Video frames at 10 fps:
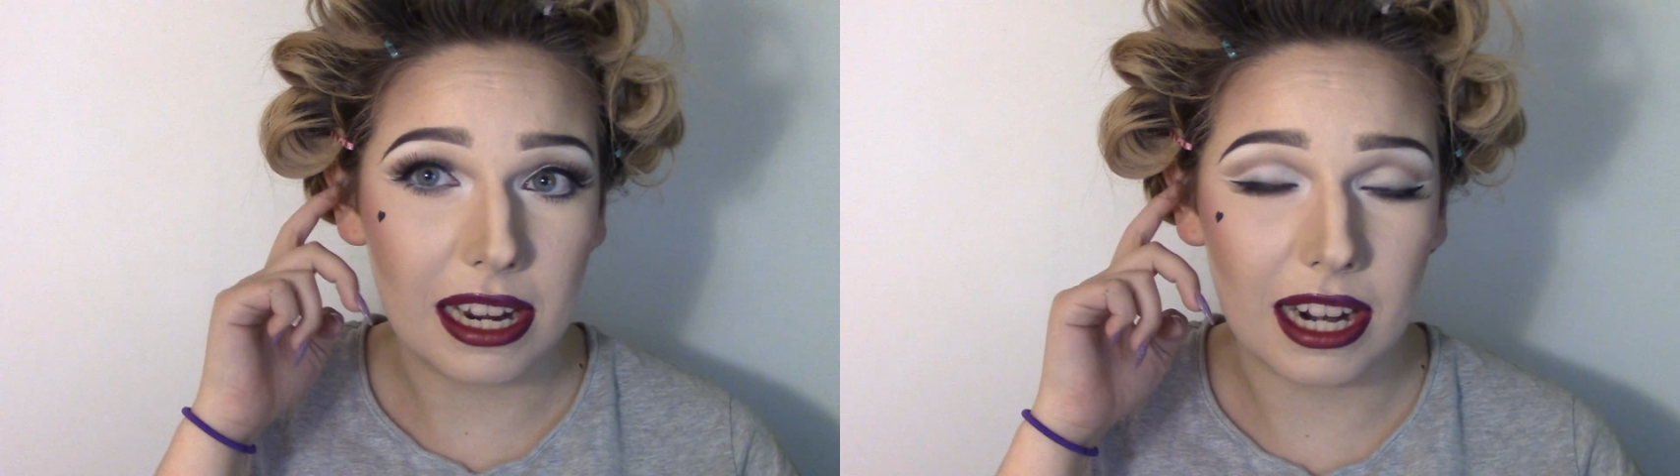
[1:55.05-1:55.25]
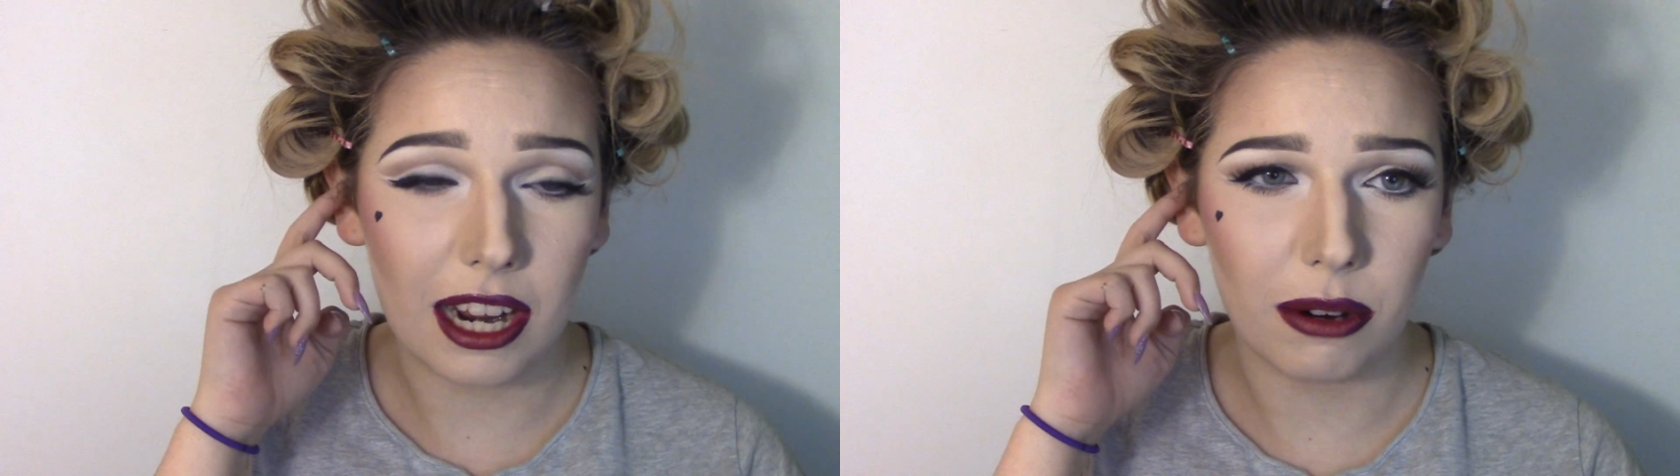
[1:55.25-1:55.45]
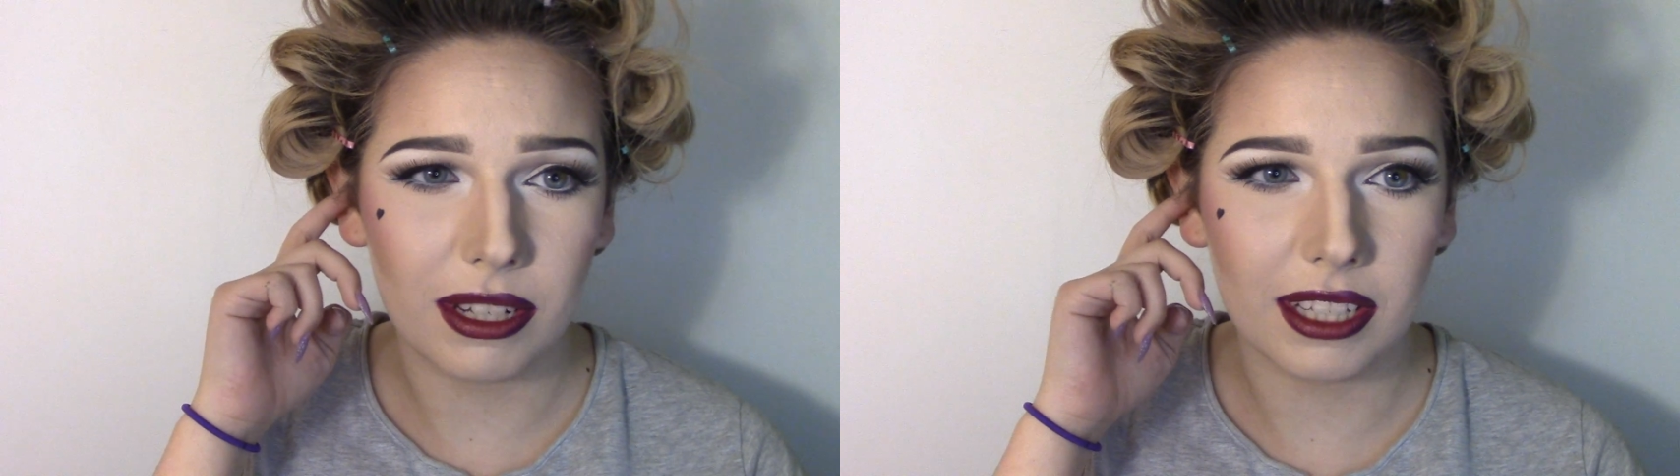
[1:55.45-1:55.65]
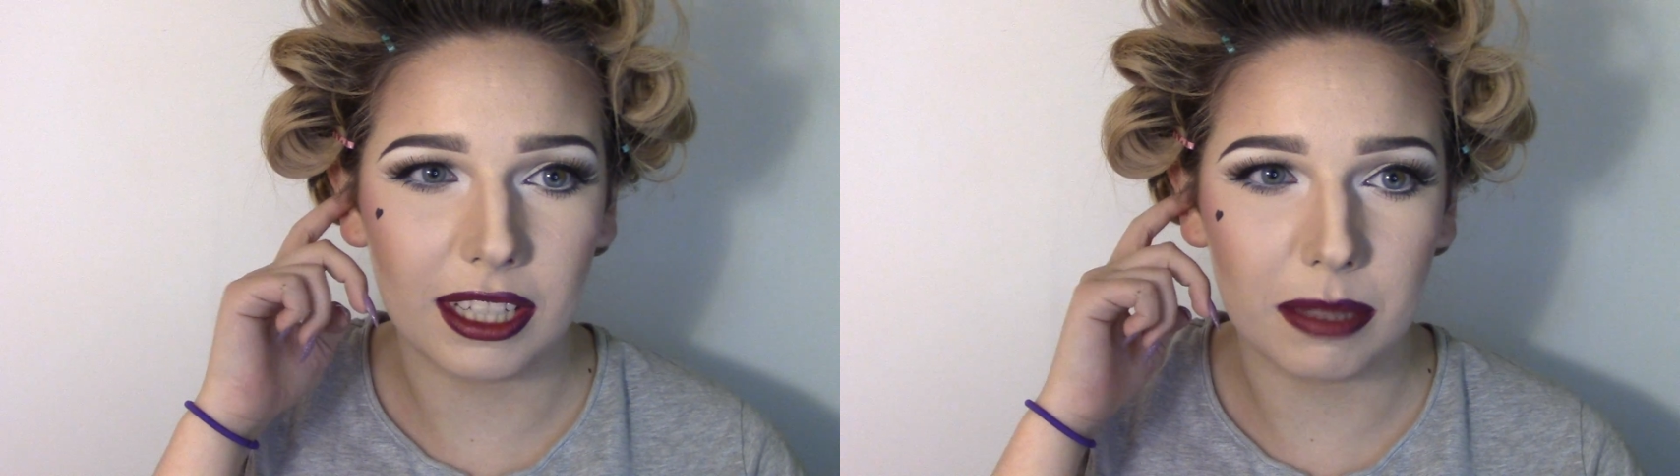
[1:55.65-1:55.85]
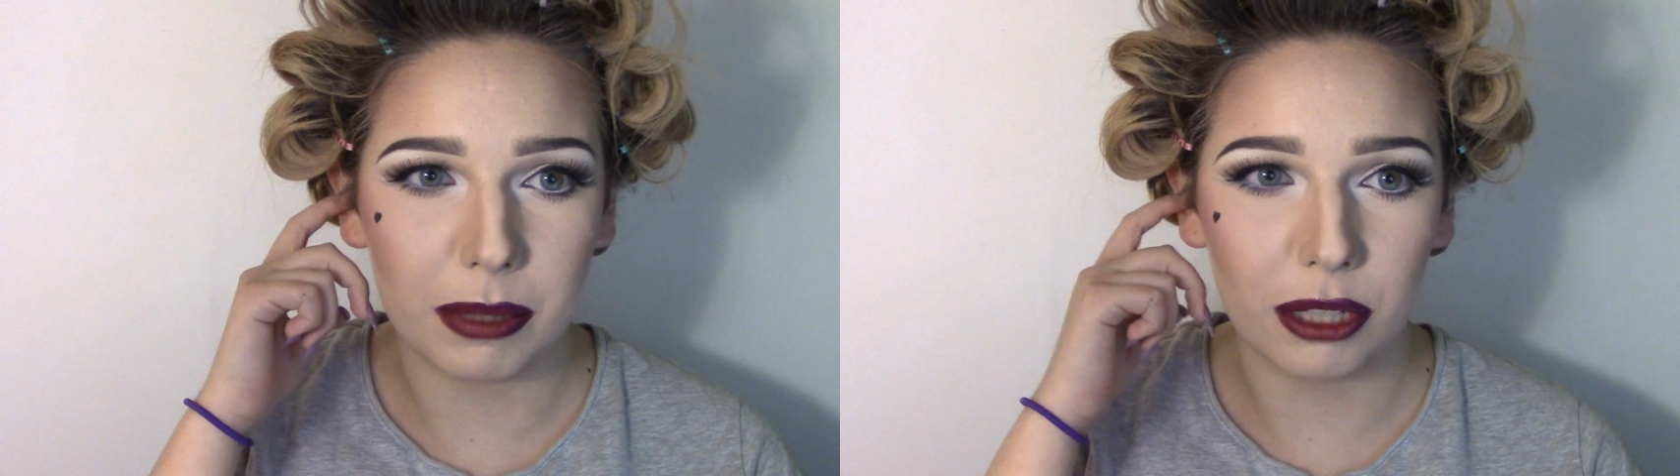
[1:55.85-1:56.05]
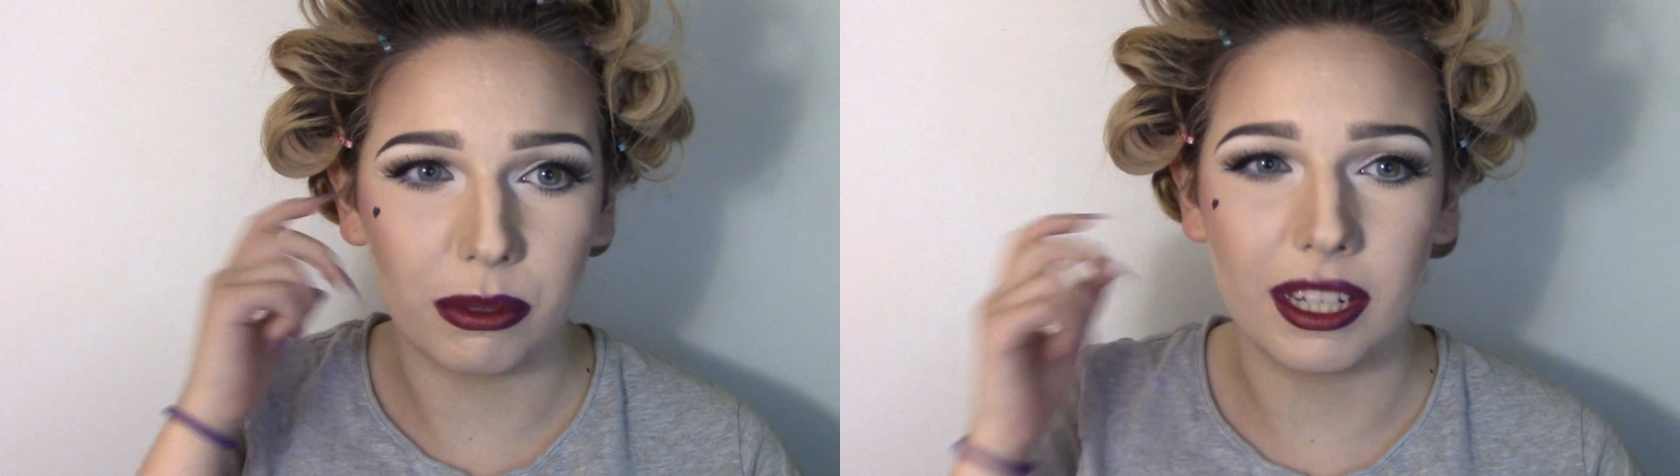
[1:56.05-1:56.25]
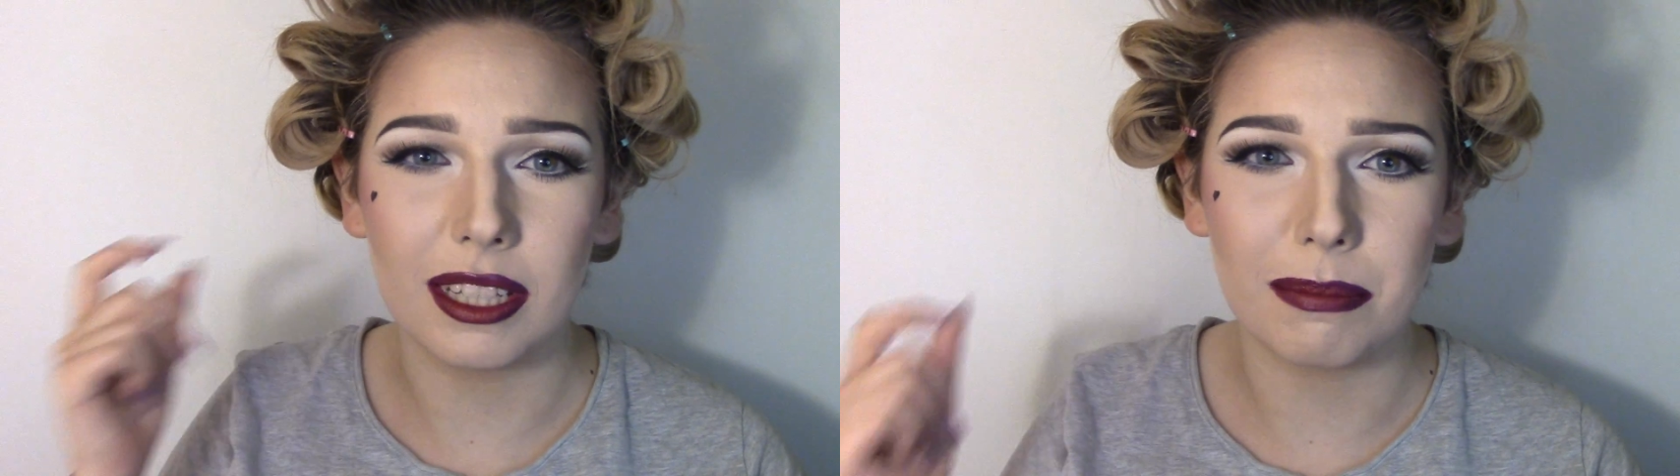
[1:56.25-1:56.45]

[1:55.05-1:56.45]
and I always like the big queens,